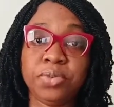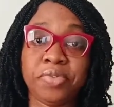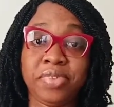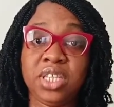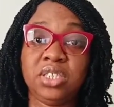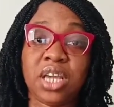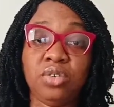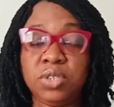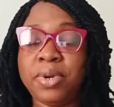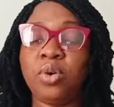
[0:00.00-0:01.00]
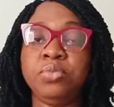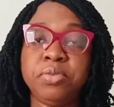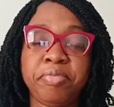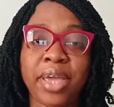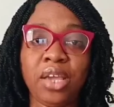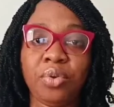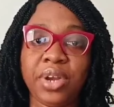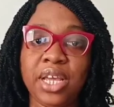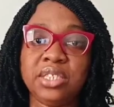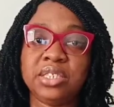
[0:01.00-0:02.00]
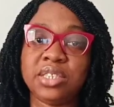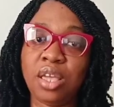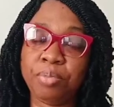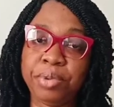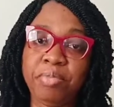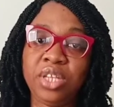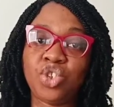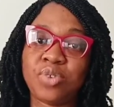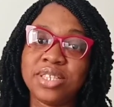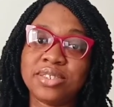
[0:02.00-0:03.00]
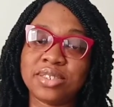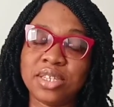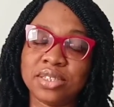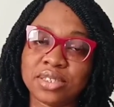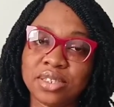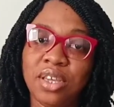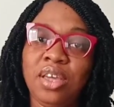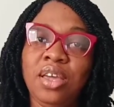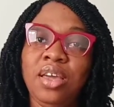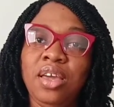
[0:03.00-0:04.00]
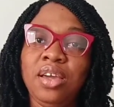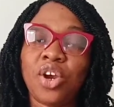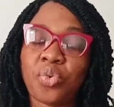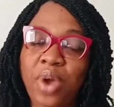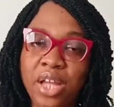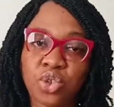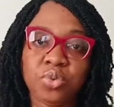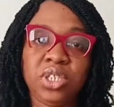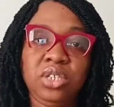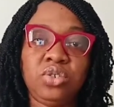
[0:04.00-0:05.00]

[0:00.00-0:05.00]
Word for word: some of the things I use back home, some of my ingredients is helping me transit gradually.